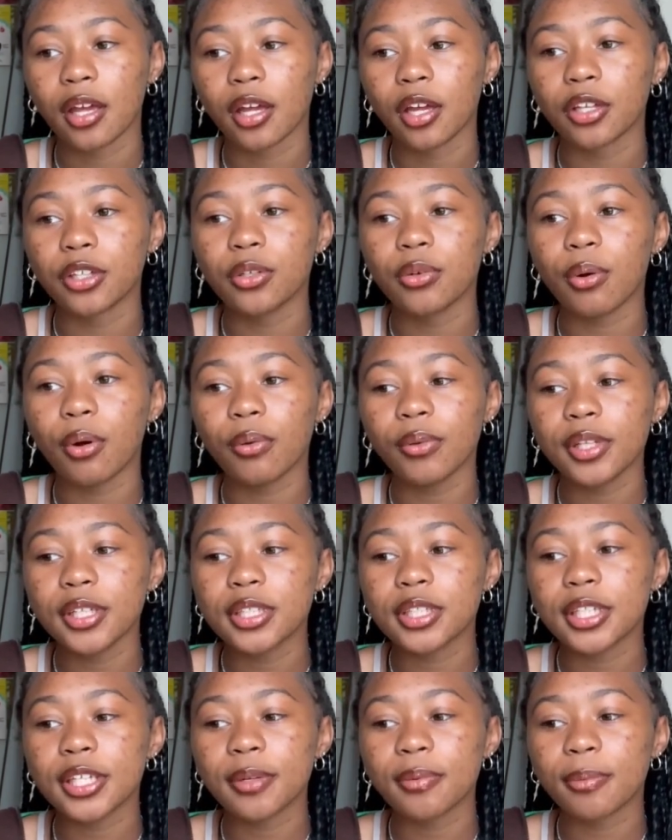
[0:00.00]
you only
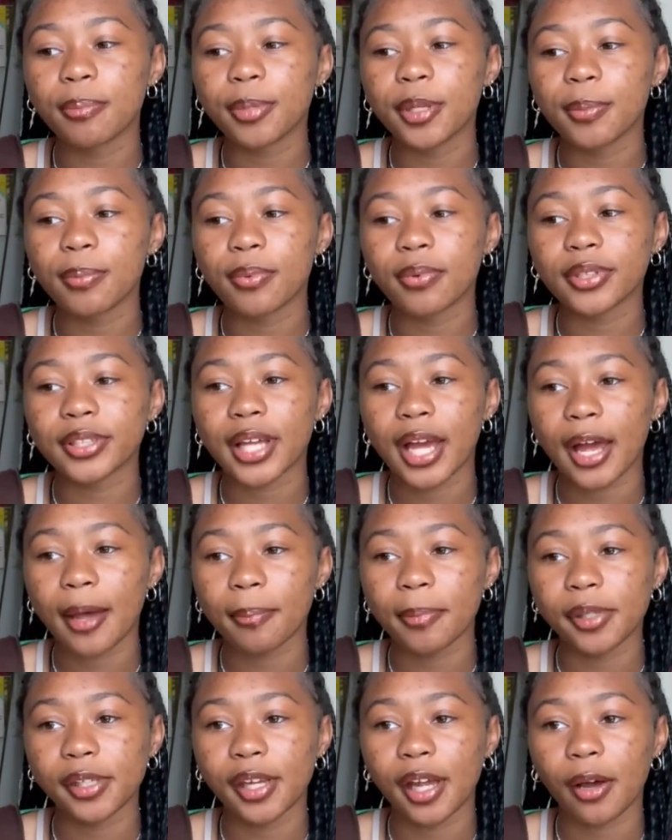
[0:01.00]
see when people is
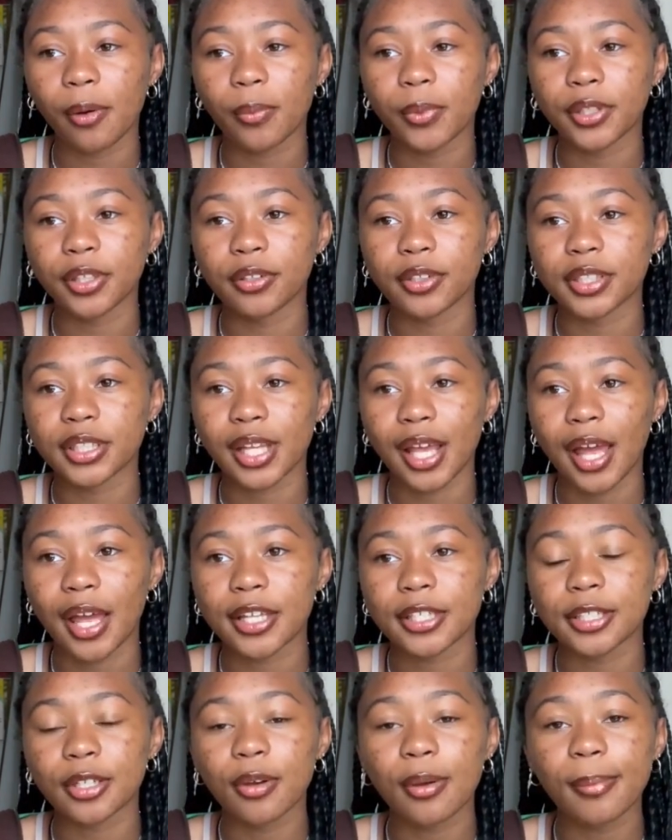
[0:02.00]
happy, not when they're sad.
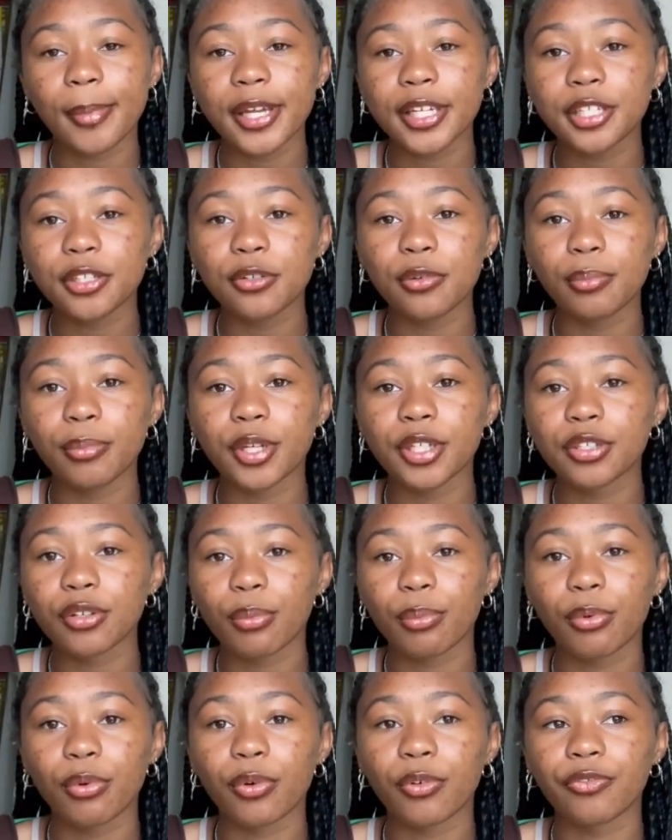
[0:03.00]
So it makes you
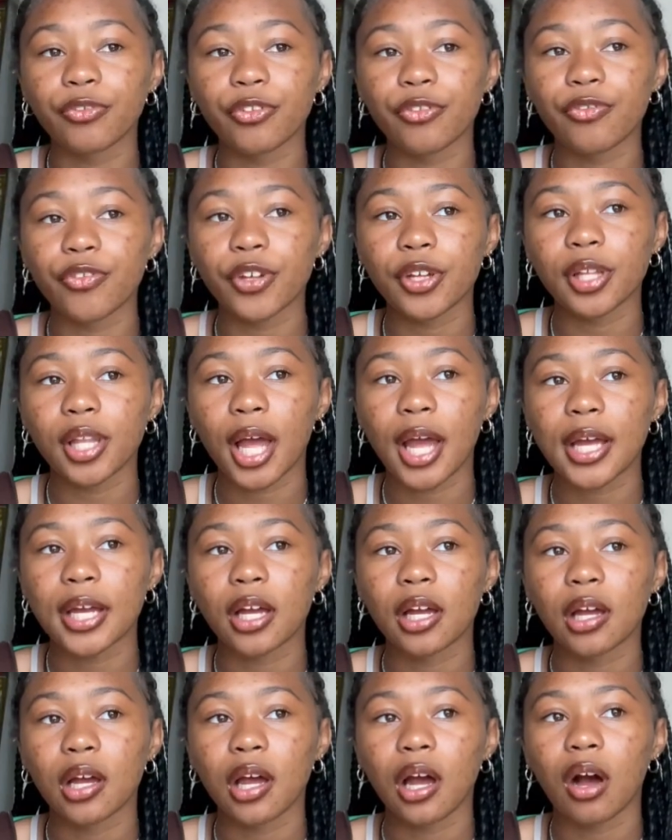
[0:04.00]
miserable if you feel like,
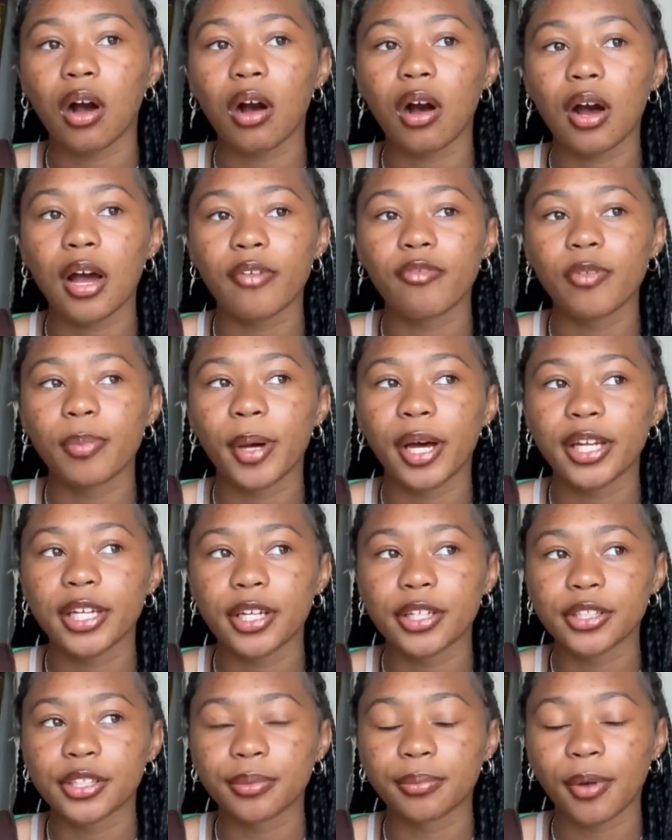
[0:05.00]
oh, everybody
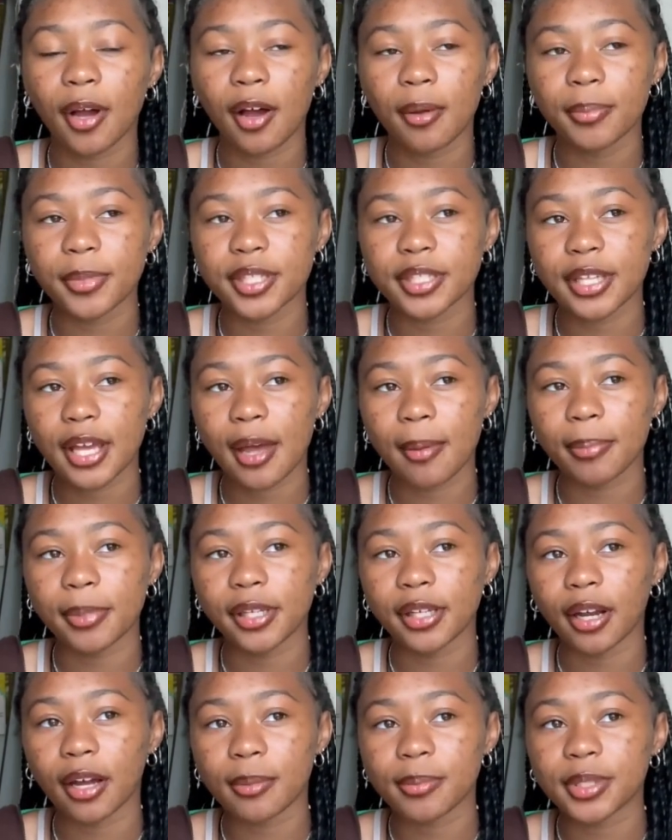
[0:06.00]
else around me is happy
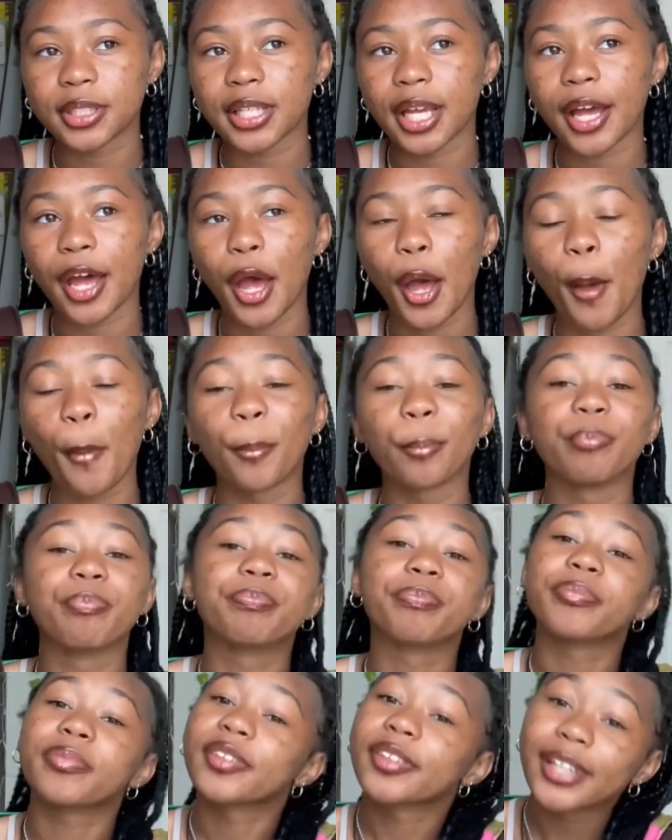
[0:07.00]
and I'm sad.
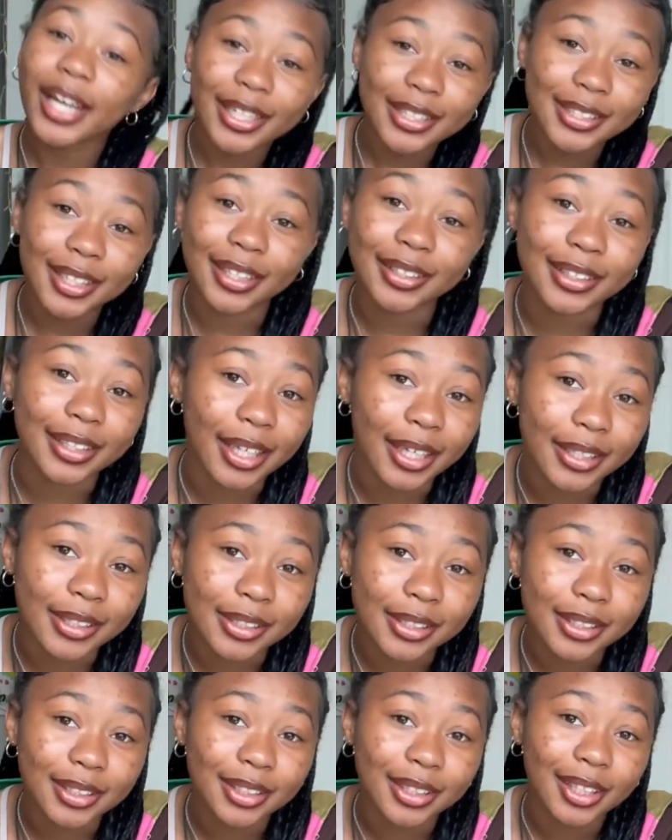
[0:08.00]
That's not the
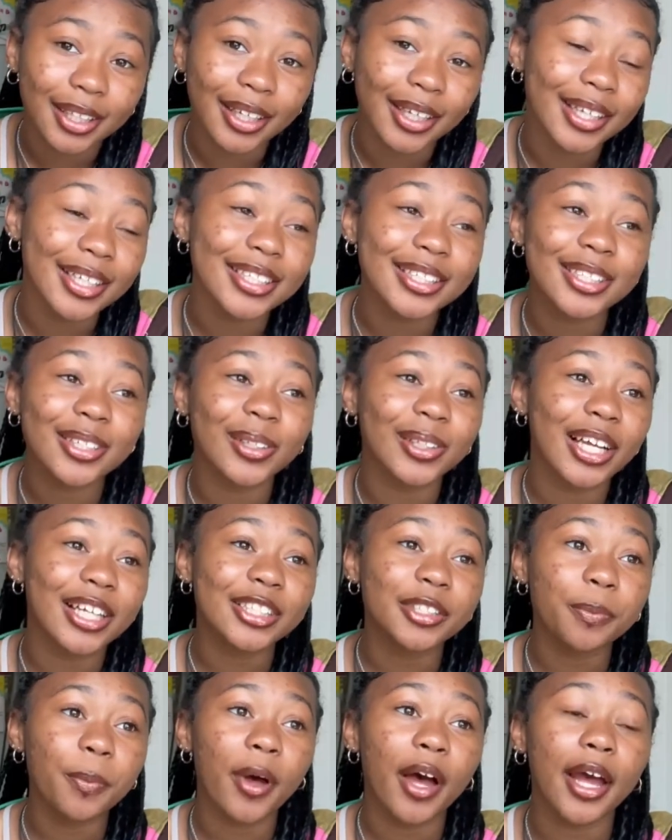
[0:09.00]
case. And so
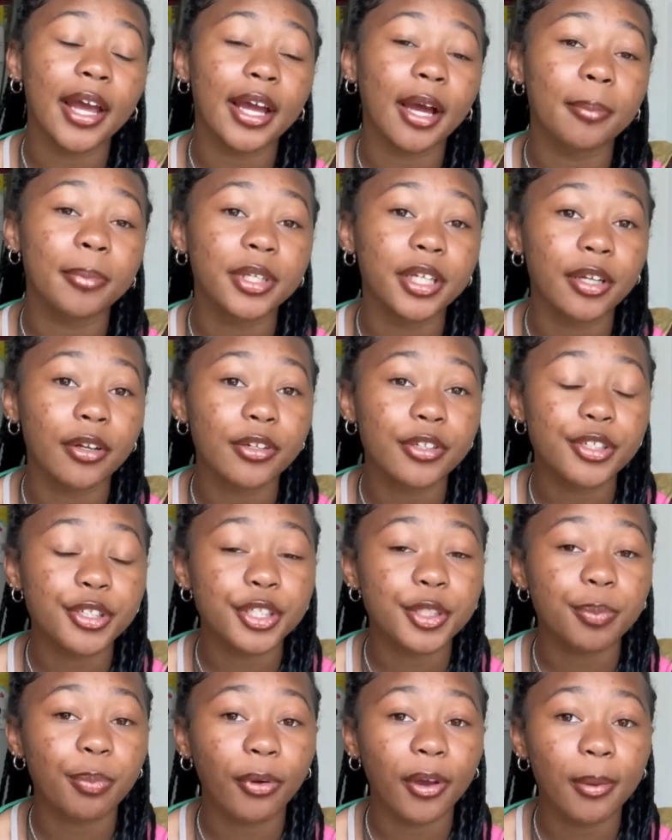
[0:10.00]
that's why I'm here to
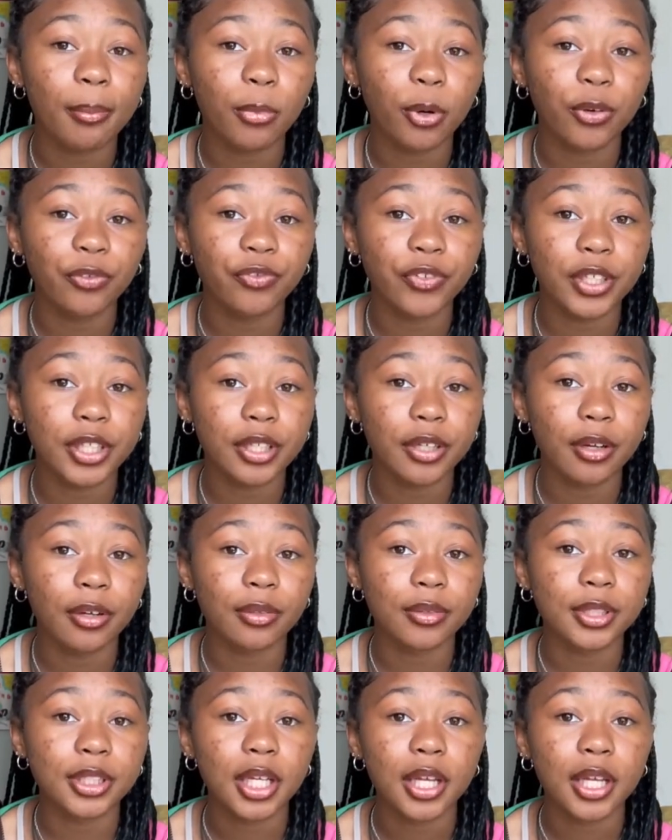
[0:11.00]
spread more videos